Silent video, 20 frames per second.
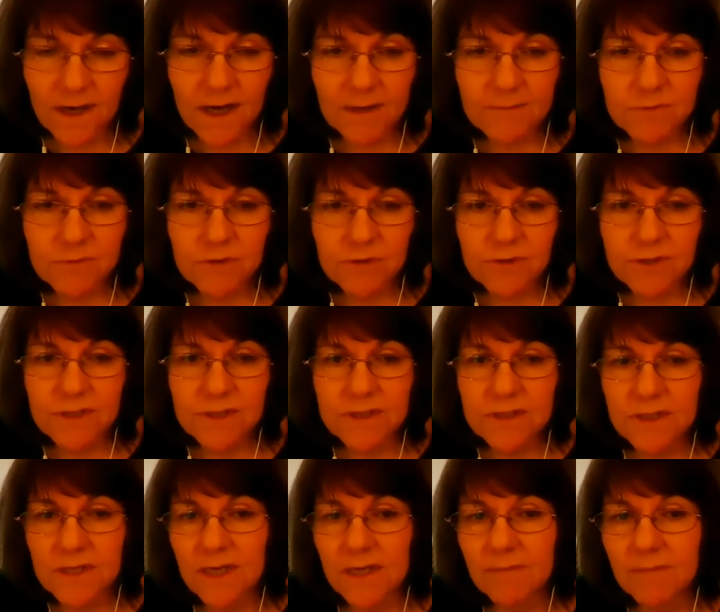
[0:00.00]
I'm joined
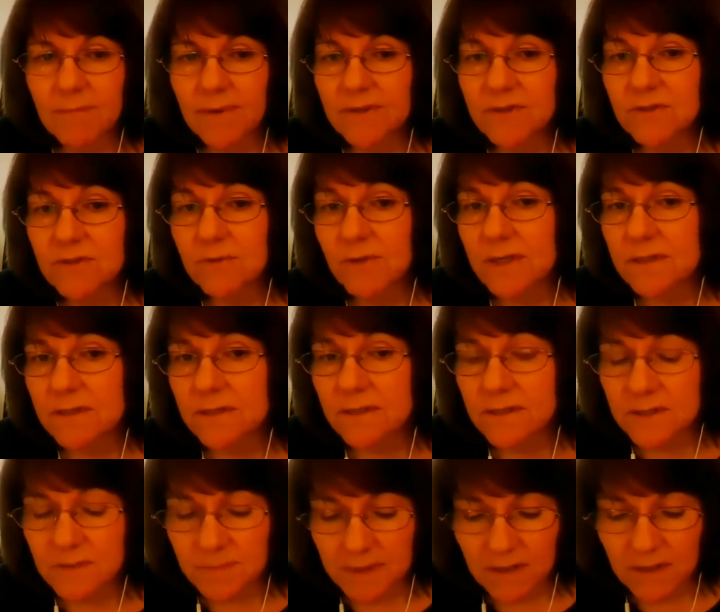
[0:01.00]
today by two
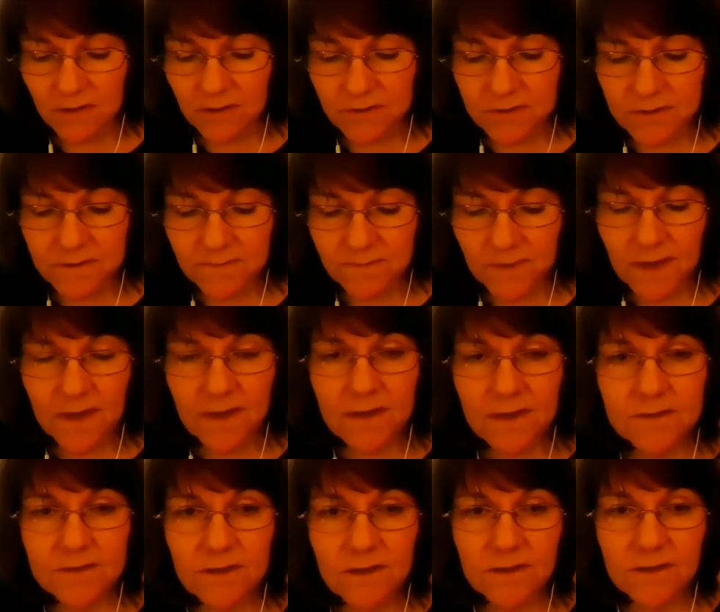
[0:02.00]
excellent speakers.
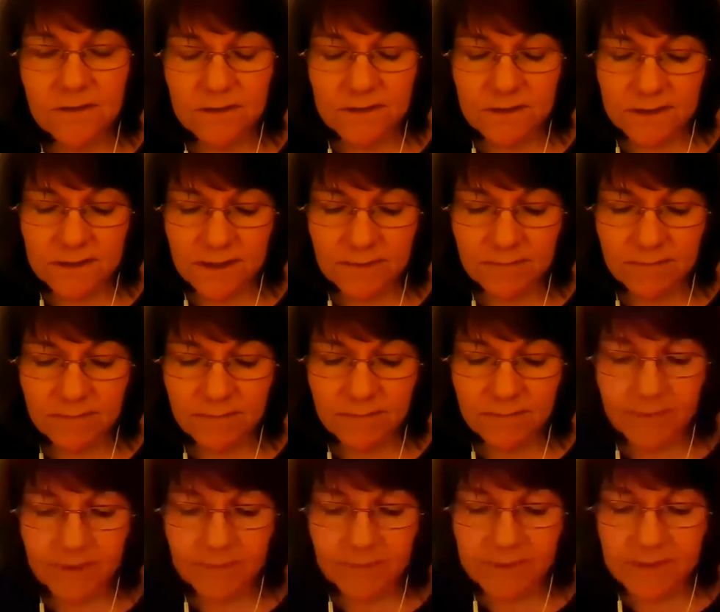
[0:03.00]
Dr. Slim
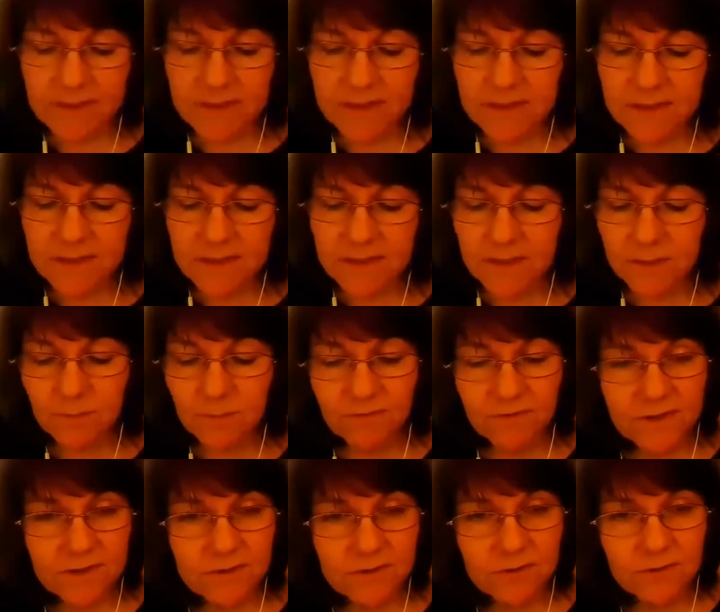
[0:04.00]
Benbedis is
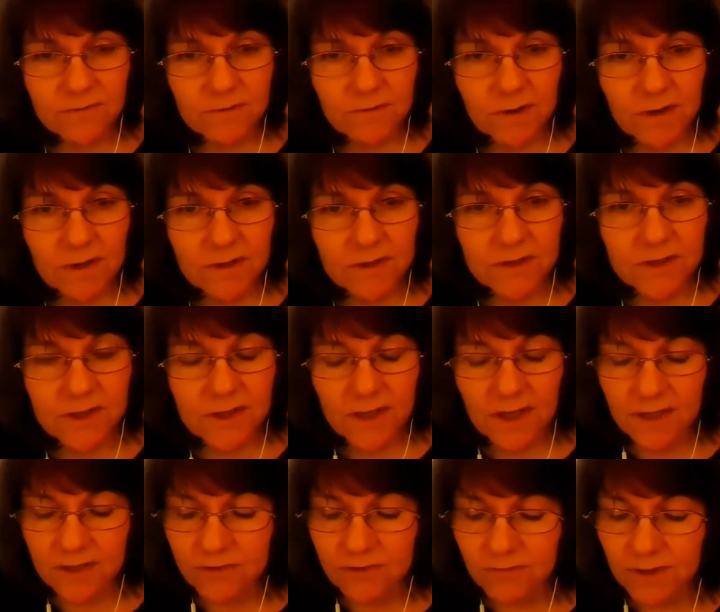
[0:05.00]
Professor of Neurology
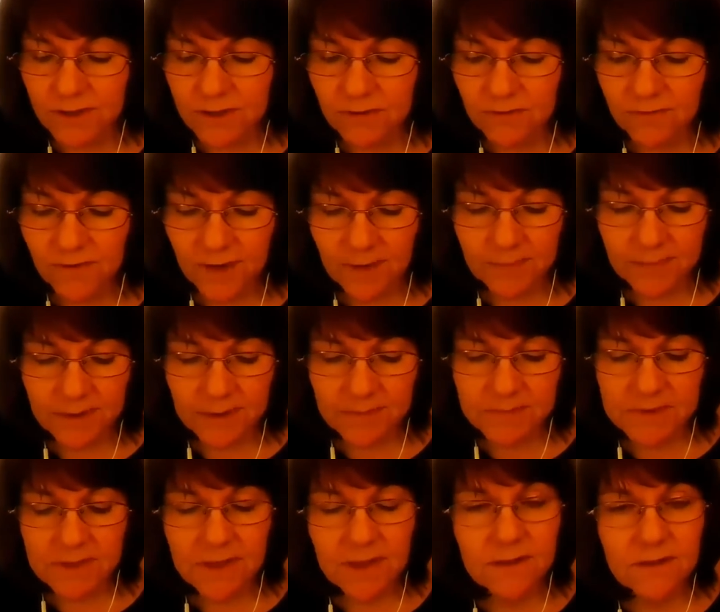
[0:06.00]
and Director of
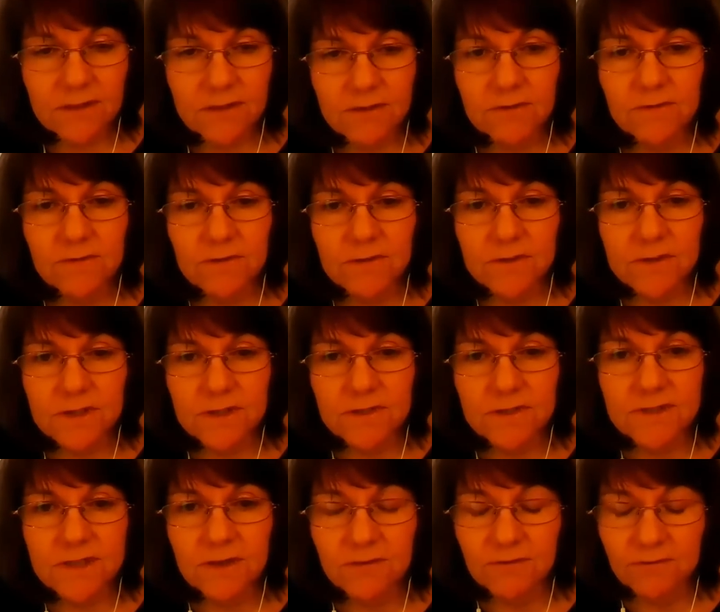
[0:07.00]
Epilepsy at the University of
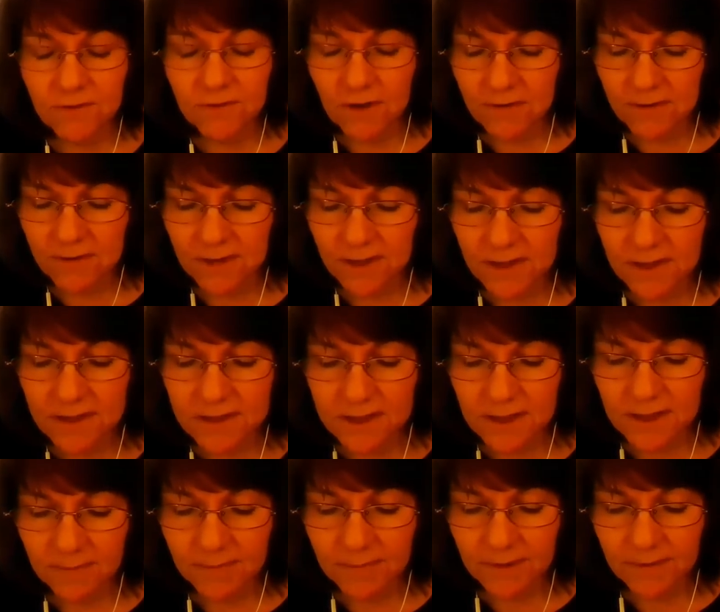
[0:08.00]
South Florida in
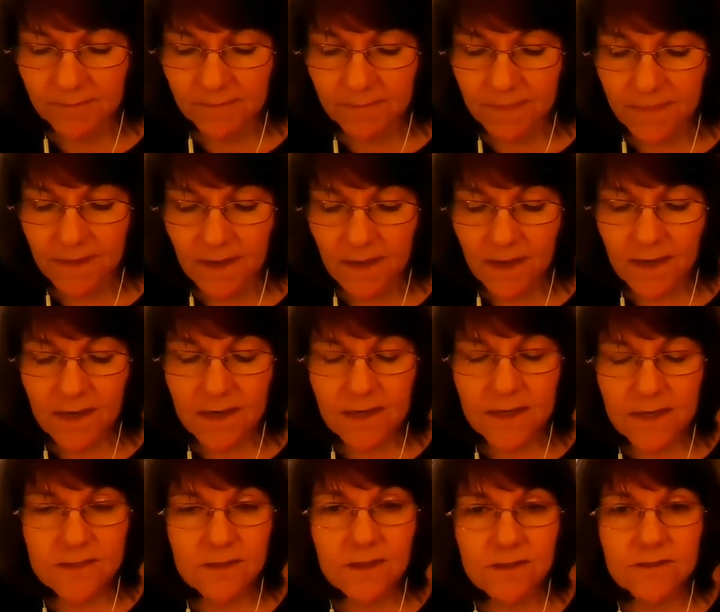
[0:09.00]
Tampa.
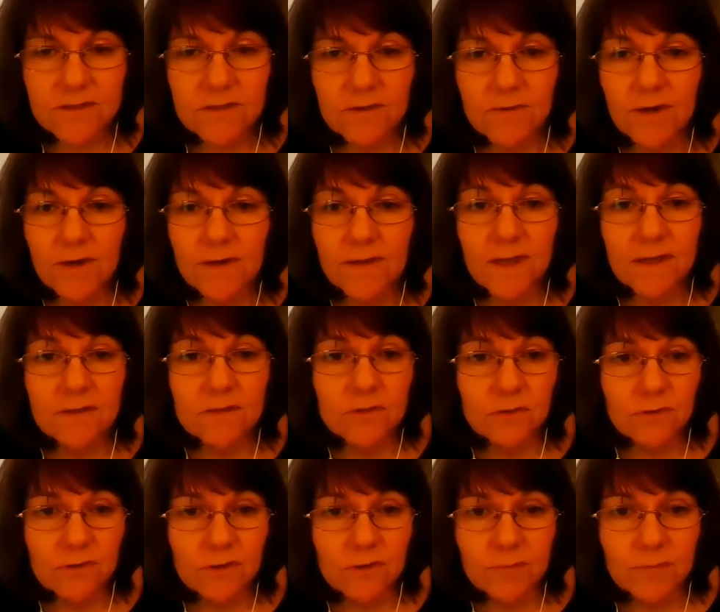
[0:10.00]
He's also on the
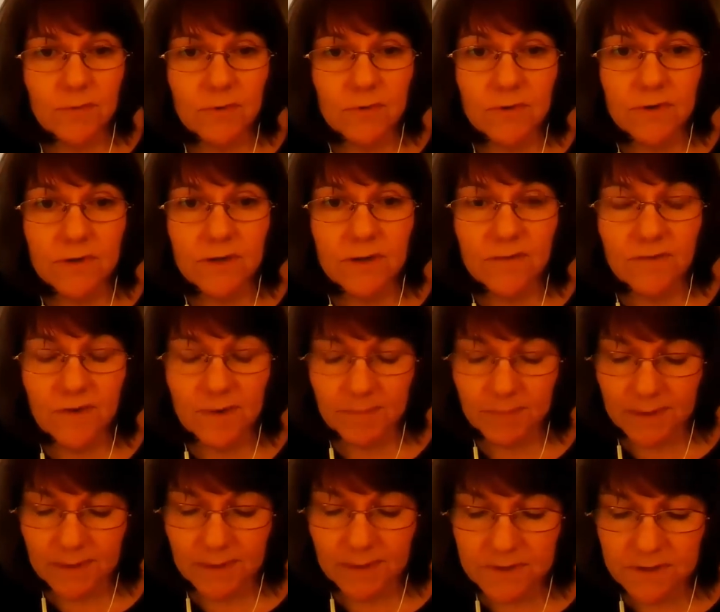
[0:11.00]
editorial board of
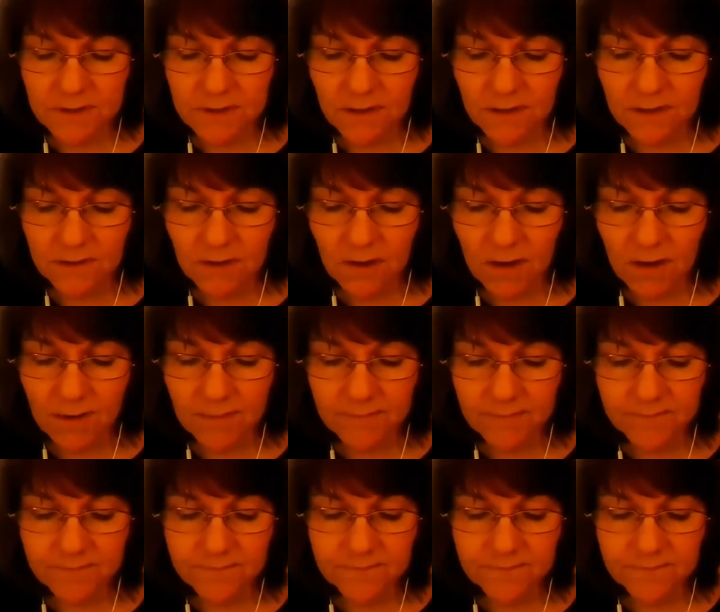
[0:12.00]
Epilepsy.com.